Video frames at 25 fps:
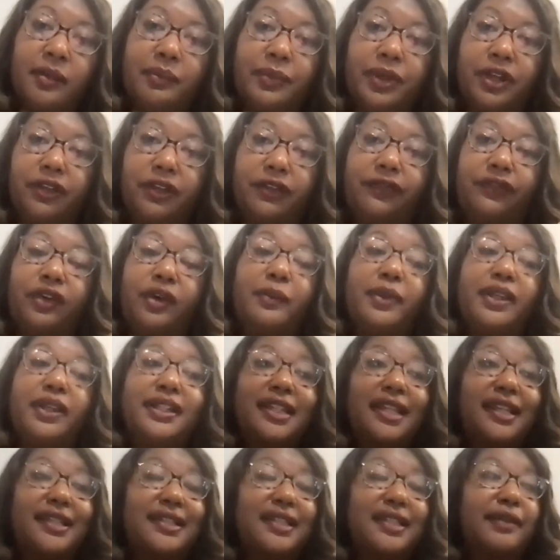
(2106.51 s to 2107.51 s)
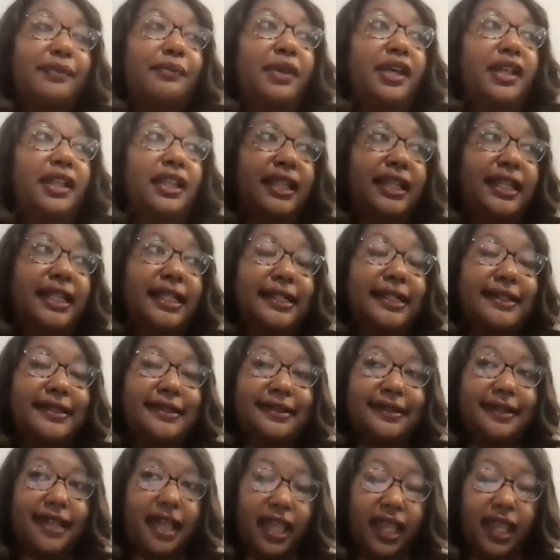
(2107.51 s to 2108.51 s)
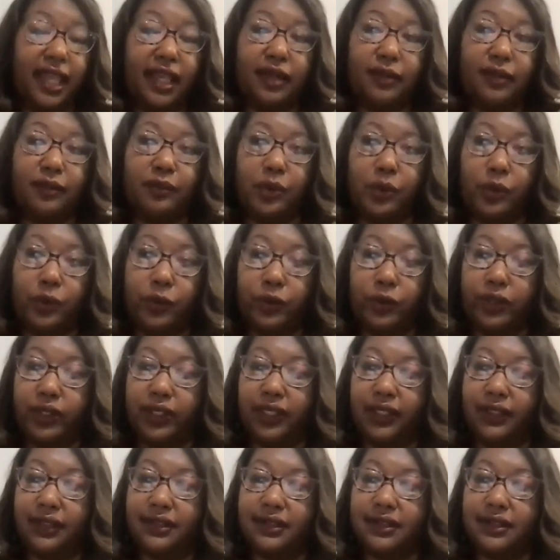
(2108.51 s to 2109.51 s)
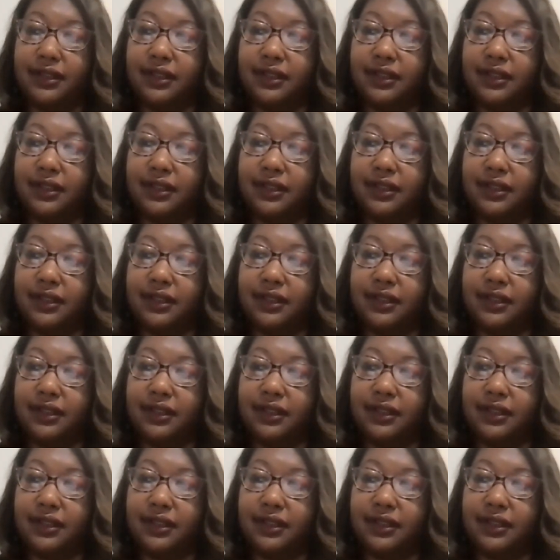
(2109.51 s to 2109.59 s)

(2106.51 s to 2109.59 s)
But from a disability standpoint,